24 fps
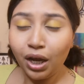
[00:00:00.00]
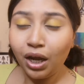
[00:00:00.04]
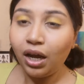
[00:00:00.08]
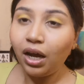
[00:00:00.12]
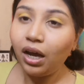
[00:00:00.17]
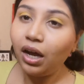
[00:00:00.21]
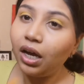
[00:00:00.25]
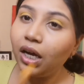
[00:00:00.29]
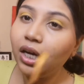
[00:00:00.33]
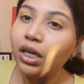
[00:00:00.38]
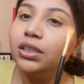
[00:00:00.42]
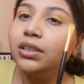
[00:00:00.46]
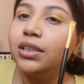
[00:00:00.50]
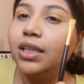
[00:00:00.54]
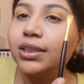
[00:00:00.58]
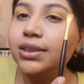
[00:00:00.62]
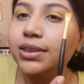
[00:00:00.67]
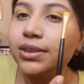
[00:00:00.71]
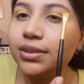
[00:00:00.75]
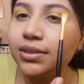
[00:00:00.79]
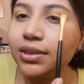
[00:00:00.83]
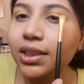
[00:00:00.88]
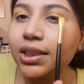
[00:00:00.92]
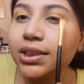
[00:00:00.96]

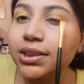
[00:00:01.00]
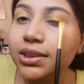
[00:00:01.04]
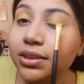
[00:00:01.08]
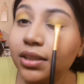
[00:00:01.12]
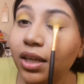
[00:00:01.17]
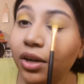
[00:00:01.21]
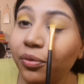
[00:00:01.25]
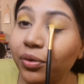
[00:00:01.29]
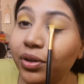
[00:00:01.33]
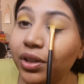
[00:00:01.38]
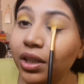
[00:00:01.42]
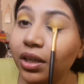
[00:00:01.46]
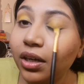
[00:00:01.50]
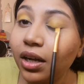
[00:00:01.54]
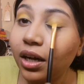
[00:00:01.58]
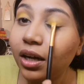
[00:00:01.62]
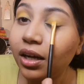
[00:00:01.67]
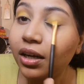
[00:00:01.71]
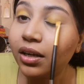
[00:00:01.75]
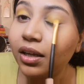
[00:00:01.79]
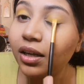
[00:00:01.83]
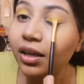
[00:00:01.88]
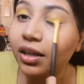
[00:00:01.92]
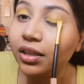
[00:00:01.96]
That's not, really
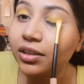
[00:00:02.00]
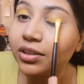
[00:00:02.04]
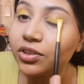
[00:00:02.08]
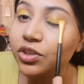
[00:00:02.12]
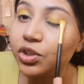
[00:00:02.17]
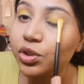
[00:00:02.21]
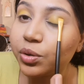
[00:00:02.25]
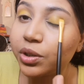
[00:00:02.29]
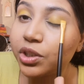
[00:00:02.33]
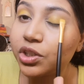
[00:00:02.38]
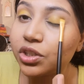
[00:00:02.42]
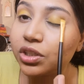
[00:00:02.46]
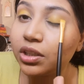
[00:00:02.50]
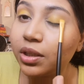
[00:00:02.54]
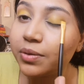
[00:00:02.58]
not the situation.